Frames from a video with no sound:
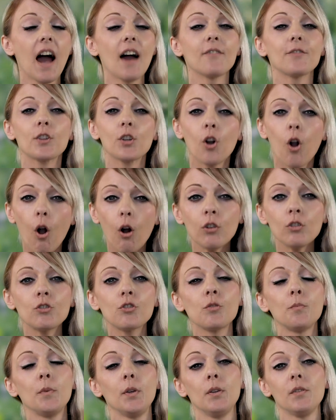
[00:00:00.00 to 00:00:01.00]
have
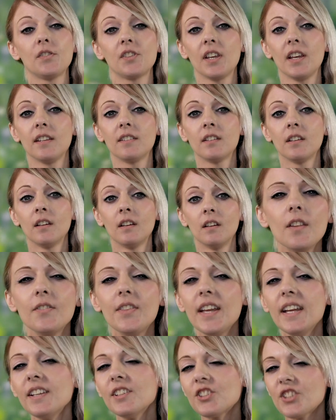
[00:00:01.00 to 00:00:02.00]
contributed.
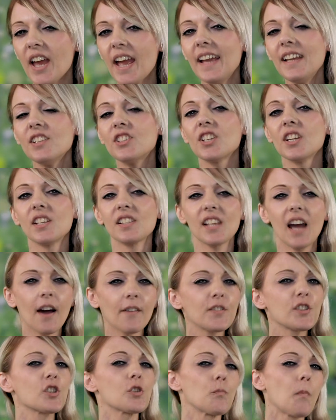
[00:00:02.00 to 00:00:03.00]
These changes
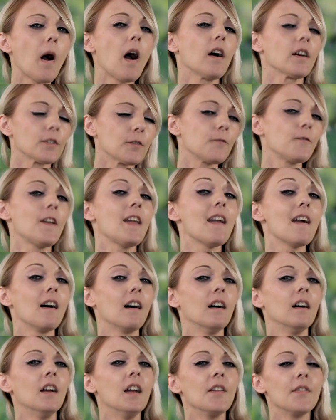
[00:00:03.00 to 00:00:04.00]
have sparked
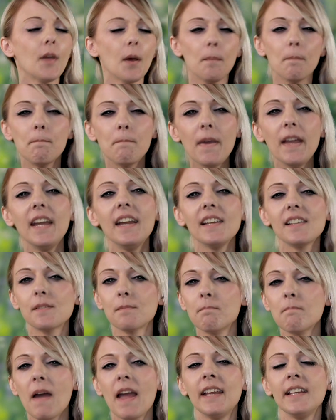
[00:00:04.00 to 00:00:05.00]
fear that
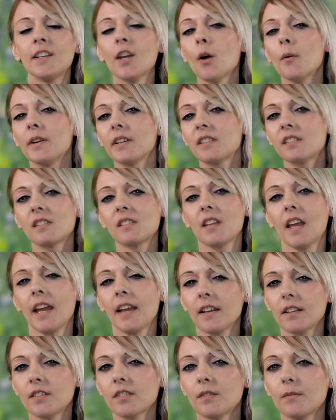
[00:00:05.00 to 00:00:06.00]
bees may go
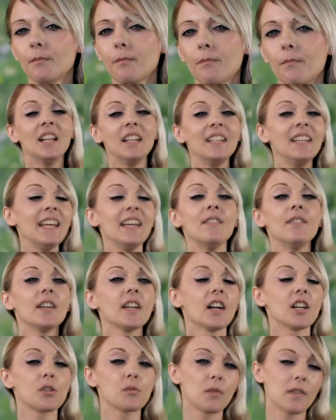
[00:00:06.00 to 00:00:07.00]
extinct,
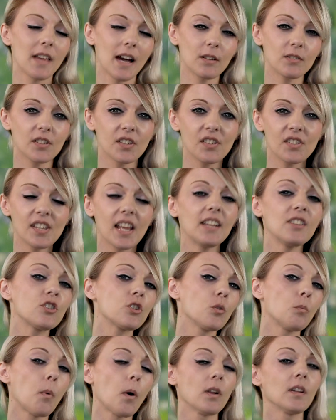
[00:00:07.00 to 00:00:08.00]
leaving us without
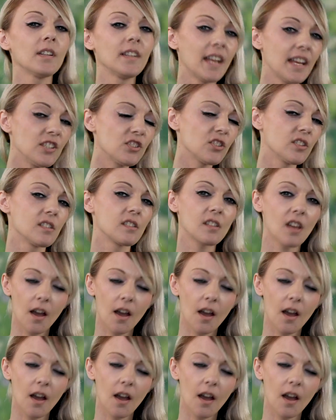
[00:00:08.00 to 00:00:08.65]
essential pollination